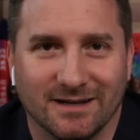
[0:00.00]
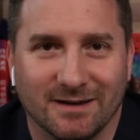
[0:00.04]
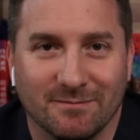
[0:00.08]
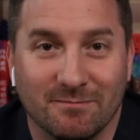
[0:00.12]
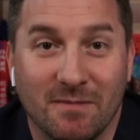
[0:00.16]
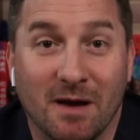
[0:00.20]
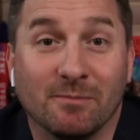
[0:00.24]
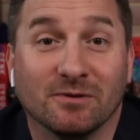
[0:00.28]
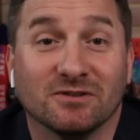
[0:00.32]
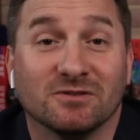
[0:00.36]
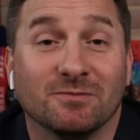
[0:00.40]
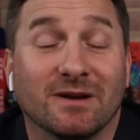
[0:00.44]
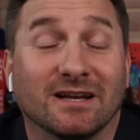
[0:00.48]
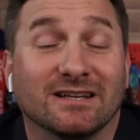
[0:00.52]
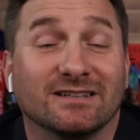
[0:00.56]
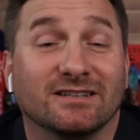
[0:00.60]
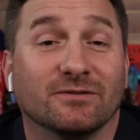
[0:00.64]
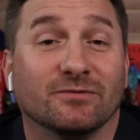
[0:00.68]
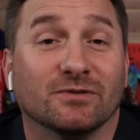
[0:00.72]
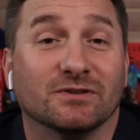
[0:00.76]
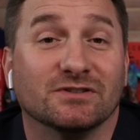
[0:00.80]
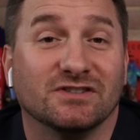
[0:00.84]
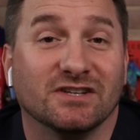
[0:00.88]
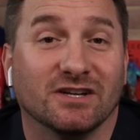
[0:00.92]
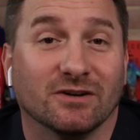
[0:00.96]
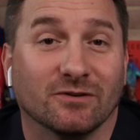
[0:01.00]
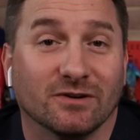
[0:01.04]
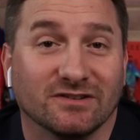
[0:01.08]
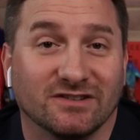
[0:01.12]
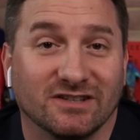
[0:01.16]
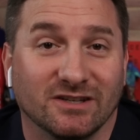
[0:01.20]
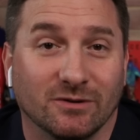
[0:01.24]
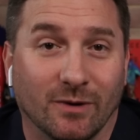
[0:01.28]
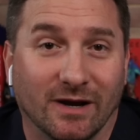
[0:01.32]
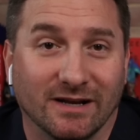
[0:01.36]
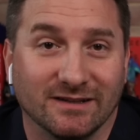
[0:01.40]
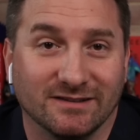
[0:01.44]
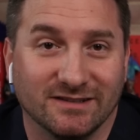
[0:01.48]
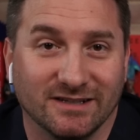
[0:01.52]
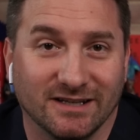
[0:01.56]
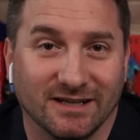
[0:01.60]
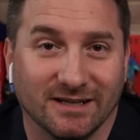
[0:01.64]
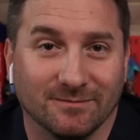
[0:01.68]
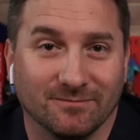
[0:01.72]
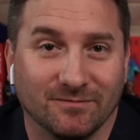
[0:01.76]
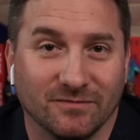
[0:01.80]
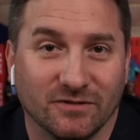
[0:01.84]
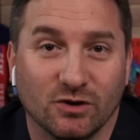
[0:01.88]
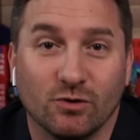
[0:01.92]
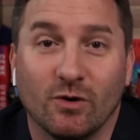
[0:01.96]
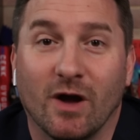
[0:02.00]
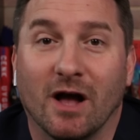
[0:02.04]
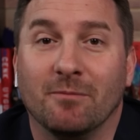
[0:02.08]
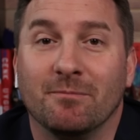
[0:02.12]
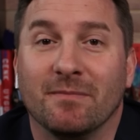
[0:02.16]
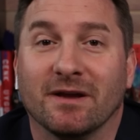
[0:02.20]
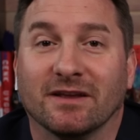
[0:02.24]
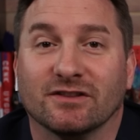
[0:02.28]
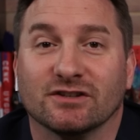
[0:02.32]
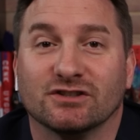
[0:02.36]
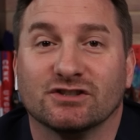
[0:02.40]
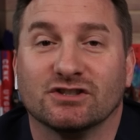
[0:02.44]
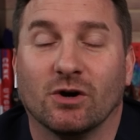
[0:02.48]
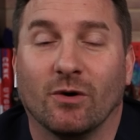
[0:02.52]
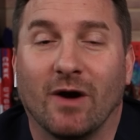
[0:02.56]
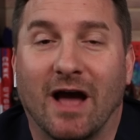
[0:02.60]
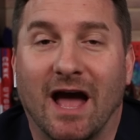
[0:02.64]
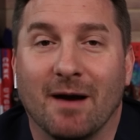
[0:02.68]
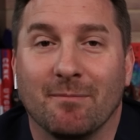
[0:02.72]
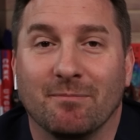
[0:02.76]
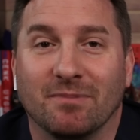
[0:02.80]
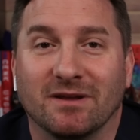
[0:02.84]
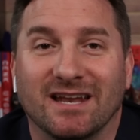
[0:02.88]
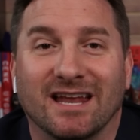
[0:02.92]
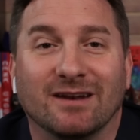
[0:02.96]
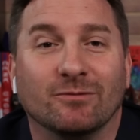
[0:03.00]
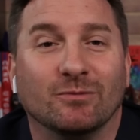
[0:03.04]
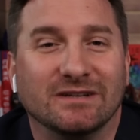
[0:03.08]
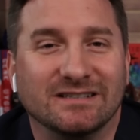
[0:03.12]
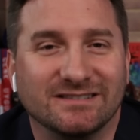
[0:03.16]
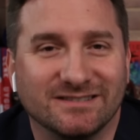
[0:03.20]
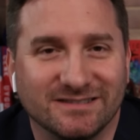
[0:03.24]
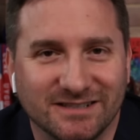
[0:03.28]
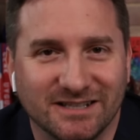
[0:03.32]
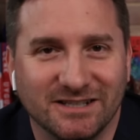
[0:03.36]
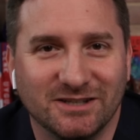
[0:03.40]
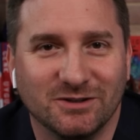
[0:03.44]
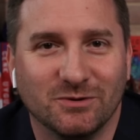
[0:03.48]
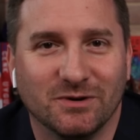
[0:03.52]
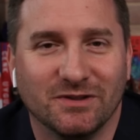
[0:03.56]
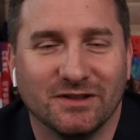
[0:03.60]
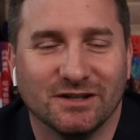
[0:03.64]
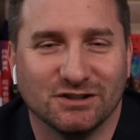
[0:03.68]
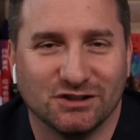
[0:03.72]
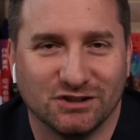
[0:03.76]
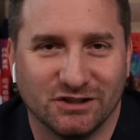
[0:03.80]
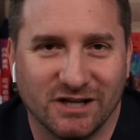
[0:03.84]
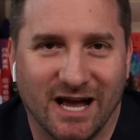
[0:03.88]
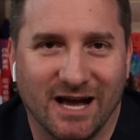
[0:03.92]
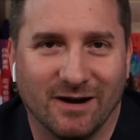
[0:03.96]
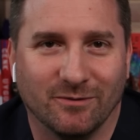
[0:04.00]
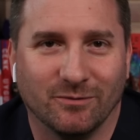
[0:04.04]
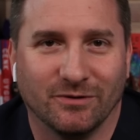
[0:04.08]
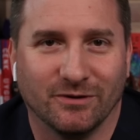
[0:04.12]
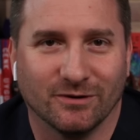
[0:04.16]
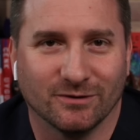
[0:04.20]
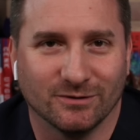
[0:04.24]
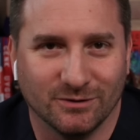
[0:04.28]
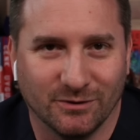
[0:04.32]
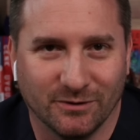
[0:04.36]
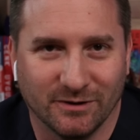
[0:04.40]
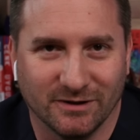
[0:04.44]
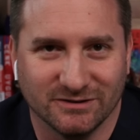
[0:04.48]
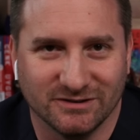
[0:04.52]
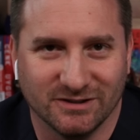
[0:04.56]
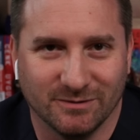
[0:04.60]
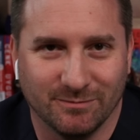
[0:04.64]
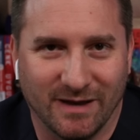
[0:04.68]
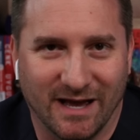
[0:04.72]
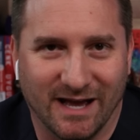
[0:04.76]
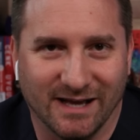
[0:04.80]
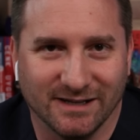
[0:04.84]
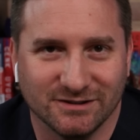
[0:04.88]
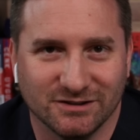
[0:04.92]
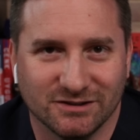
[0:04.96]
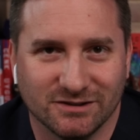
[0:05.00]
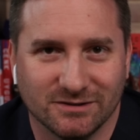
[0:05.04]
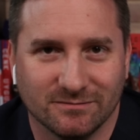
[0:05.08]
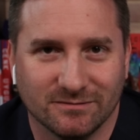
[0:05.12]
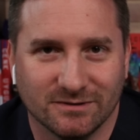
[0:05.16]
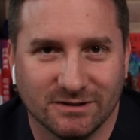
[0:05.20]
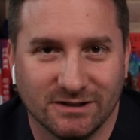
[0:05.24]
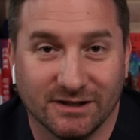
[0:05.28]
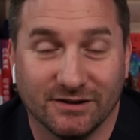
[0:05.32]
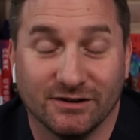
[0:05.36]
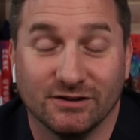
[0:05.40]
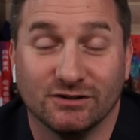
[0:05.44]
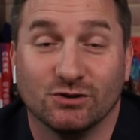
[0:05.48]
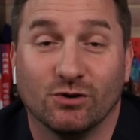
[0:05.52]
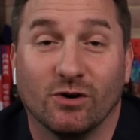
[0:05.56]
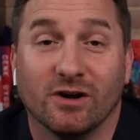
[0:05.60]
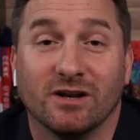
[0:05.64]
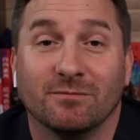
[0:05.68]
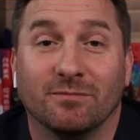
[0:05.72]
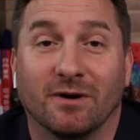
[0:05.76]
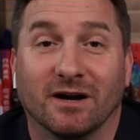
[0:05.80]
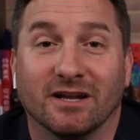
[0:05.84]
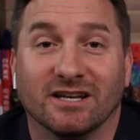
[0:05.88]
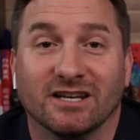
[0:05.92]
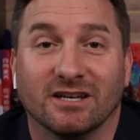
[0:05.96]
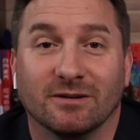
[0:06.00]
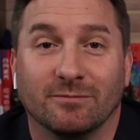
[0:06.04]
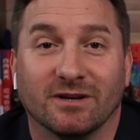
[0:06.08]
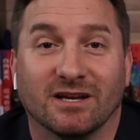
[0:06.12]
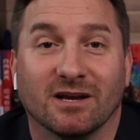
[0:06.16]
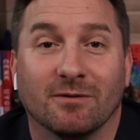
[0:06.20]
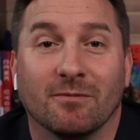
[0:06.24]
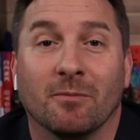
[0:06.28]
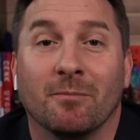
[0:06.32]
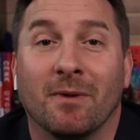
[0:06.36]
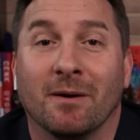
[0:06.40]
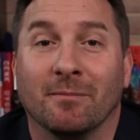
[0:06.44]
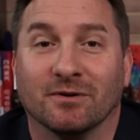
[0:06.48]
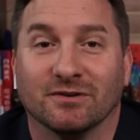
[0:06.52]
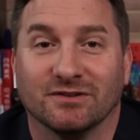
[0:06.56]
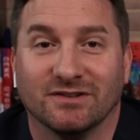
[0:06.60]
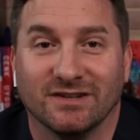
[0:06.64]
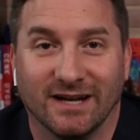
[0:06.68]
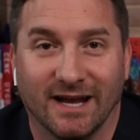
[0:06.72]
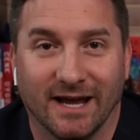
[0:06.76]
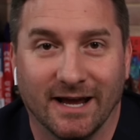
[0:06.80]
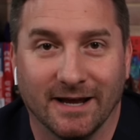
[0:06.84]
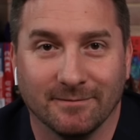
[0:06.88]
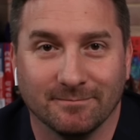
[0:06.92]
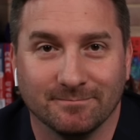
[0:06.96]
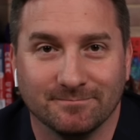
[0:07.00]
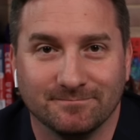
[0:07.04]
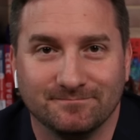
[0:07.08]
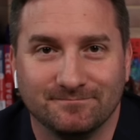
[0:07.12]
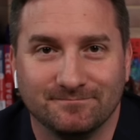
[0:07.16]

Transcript: Members make a difference here at TYT. You help make the show happen, and we see you in the chat with your loyalty badge. Click the join button to become a member today.